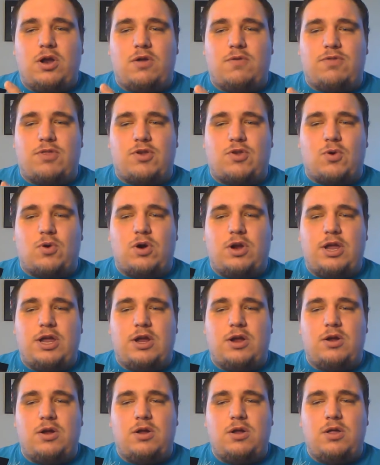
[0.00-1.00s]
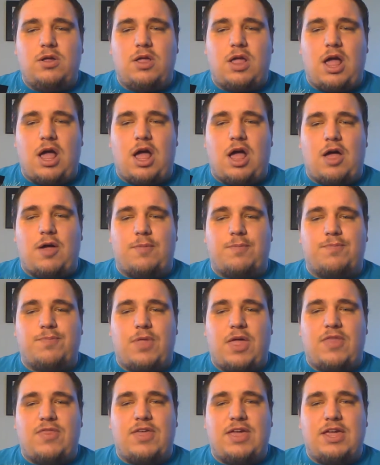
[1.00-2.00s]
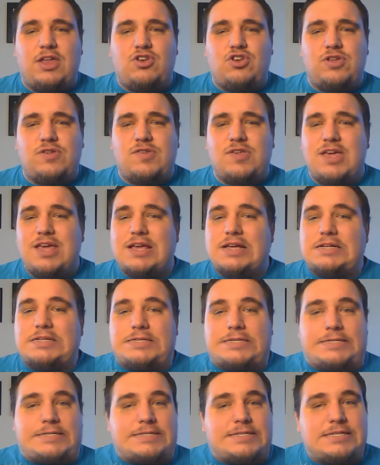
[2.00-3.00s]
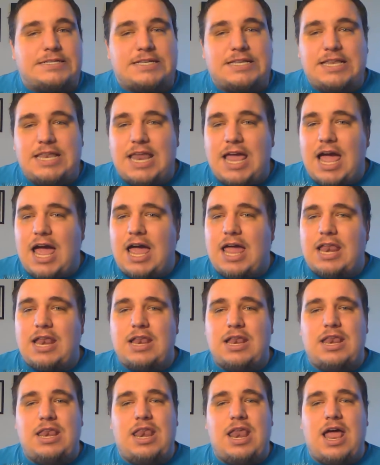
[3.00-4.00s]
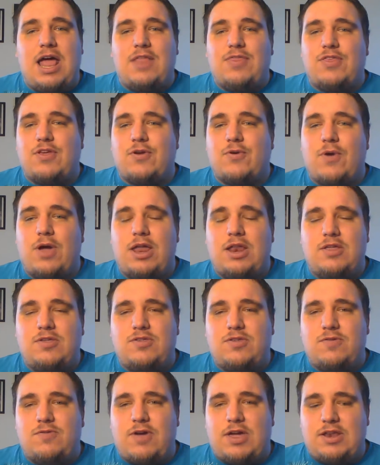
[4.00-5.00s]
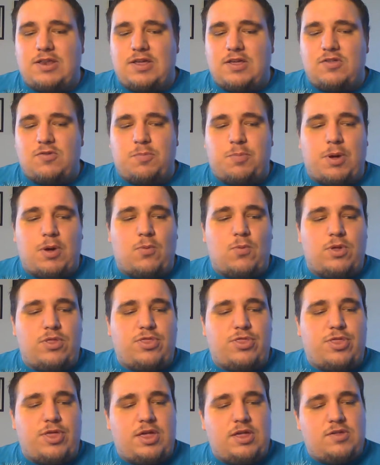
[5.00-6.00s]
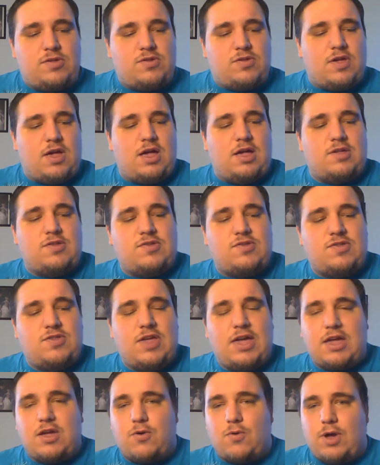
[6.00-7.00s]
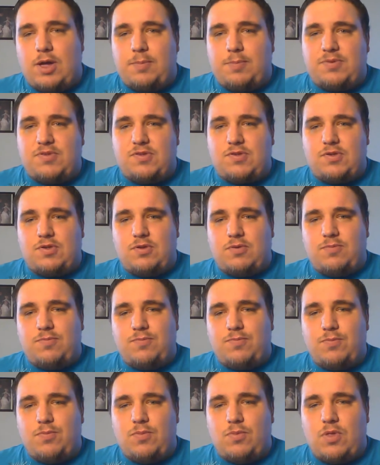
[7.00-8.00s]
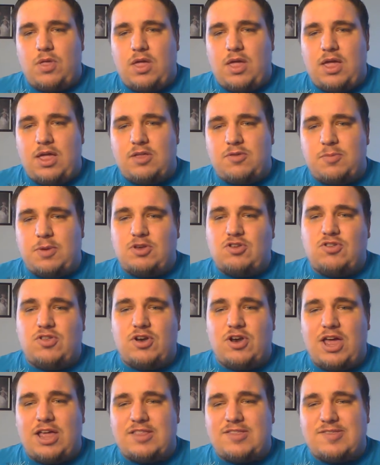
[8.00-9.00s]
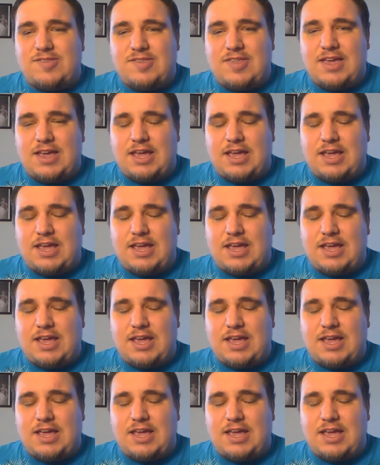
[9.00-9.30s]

here and the hinges, not the greatest of ideas, but with these stick grips, as much as they're not sticky,